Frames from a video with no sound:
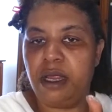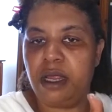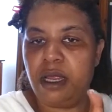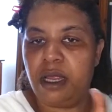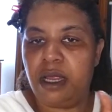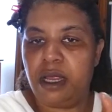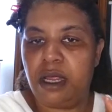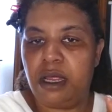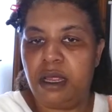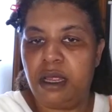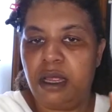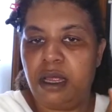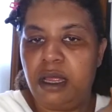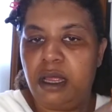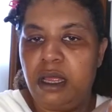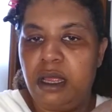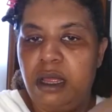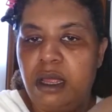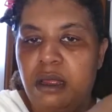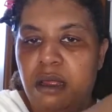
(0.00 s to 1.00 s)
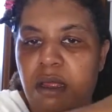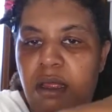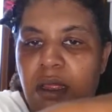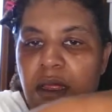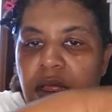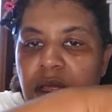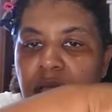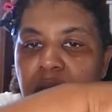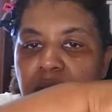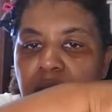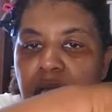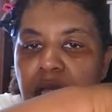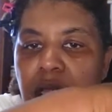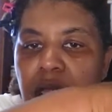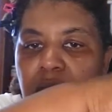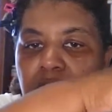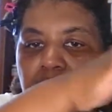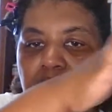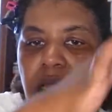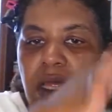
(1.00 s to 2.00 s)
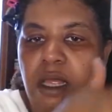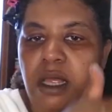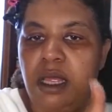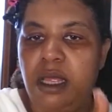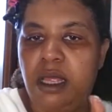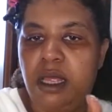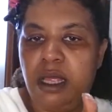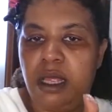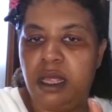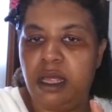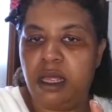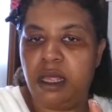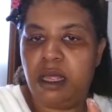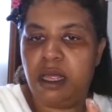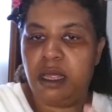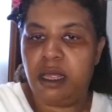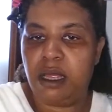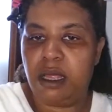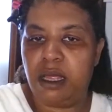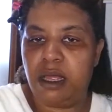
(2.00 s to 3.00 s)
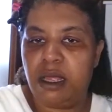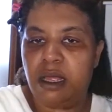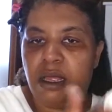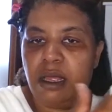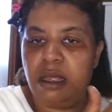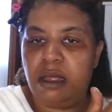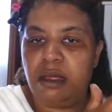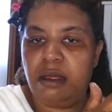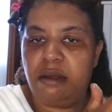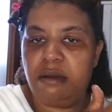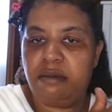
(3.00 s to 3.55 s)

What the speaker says: No one is speaking in this clip.